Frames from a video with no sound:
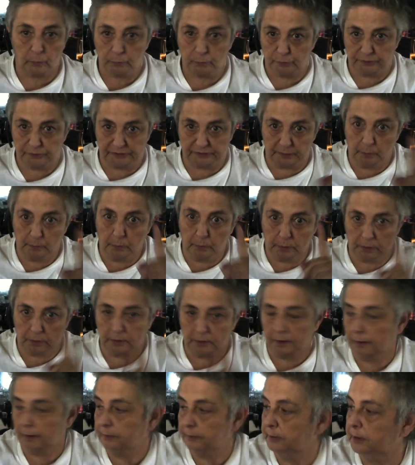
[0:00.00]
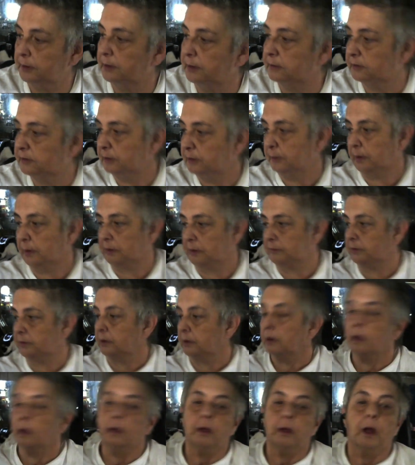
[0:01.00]
Still working on the 200.
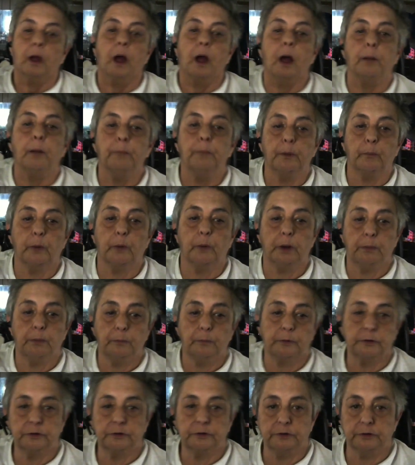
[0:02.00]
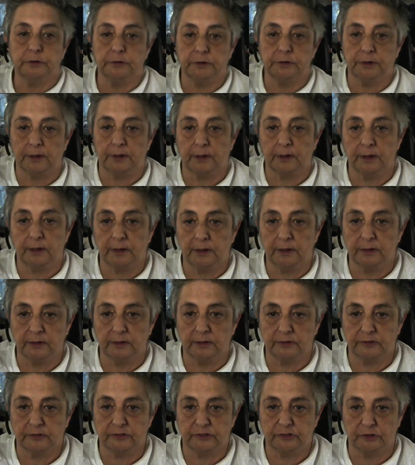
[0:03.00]
But what I'm wanting to do today
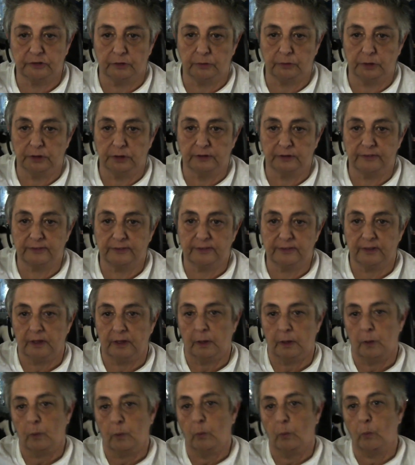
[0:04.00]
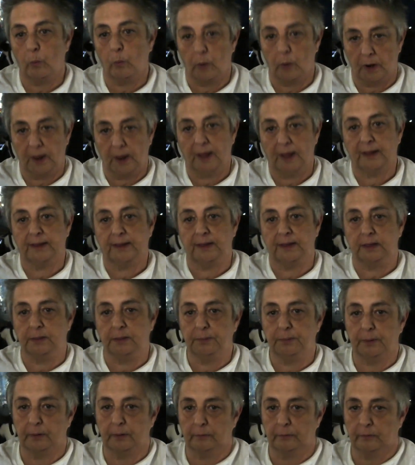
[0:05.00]
is show you what I keep
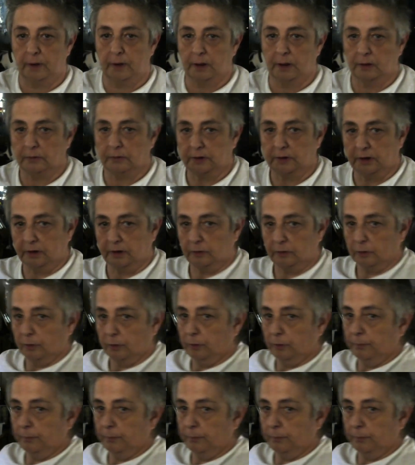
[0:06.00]
around here